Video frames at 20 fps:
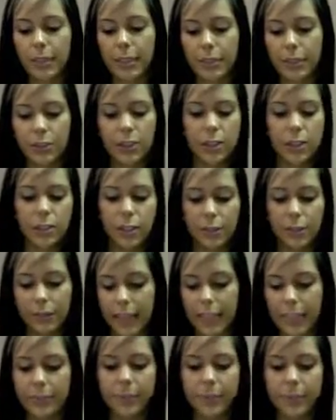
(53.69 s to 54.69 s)
Kijiji,
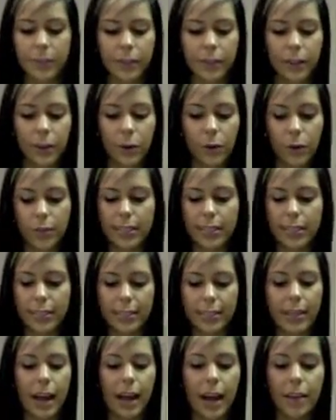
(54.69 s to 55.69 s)
Facebook, yours and
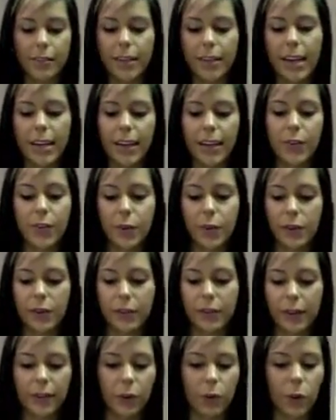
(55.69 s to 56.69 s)
staff's, any sort of
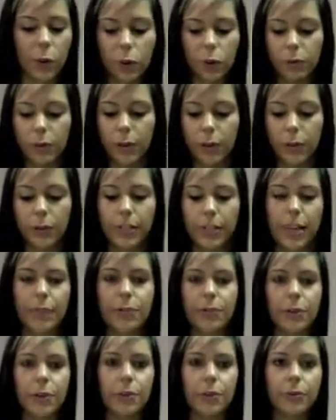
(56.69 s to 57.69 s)
even cold recruits. If
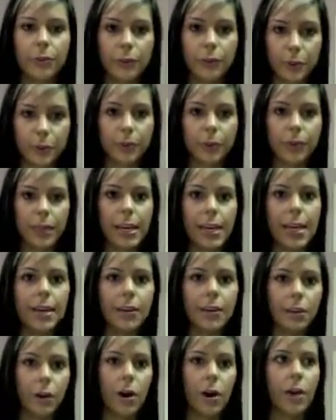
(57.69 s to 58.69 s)
they're a recruit lead,
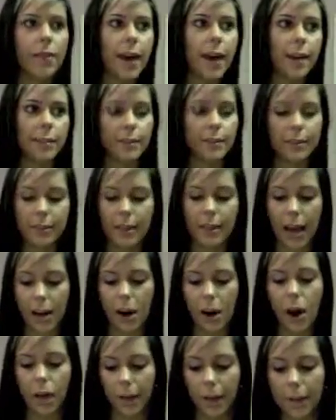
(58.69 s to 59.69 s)
they're on that
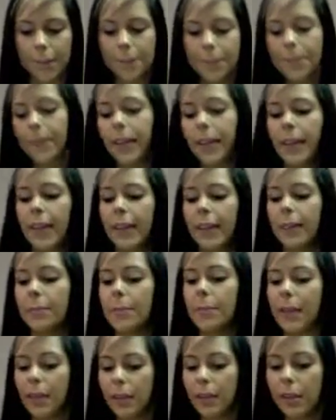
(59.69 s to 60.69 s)
column. The
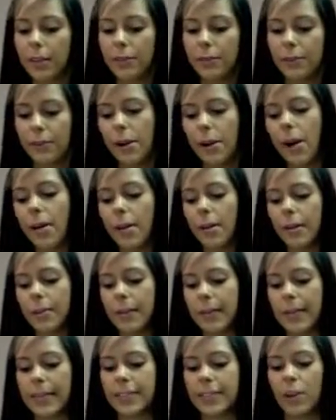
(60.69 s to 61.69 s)
middle of the column
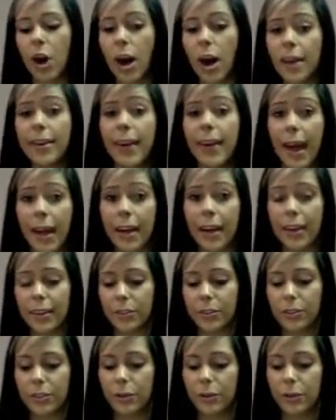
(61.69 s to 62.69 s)
is on deck.
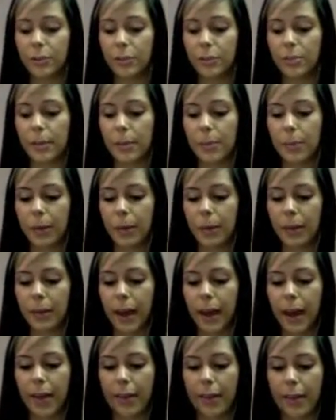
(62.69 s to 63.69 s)
So those are people
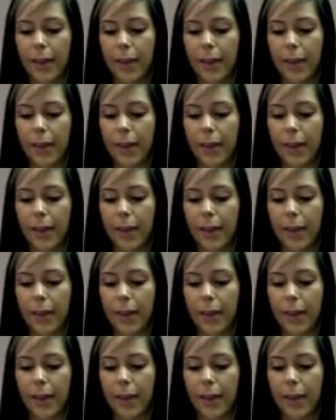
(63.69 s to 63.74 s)
that,